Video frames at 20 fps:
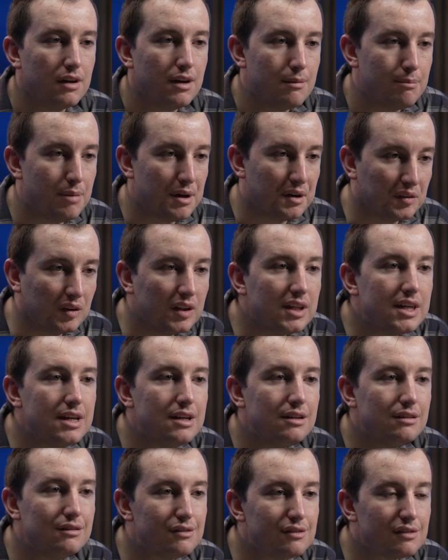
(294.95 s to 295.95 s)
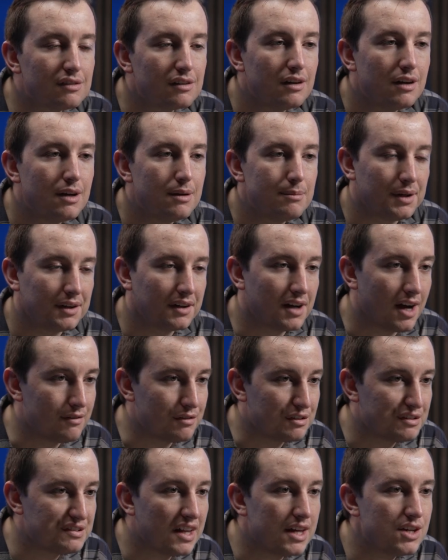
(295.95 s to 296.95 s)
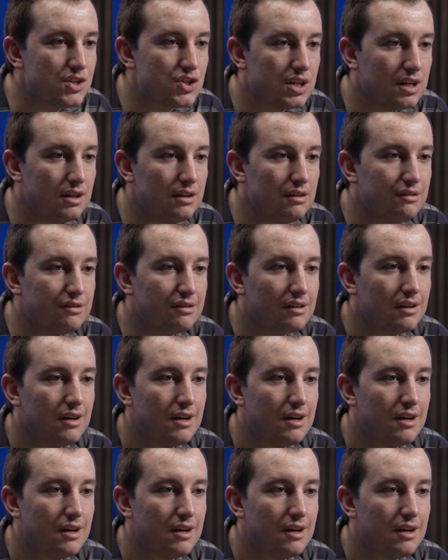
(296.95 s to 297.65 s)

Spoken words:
Better leads, better conversations,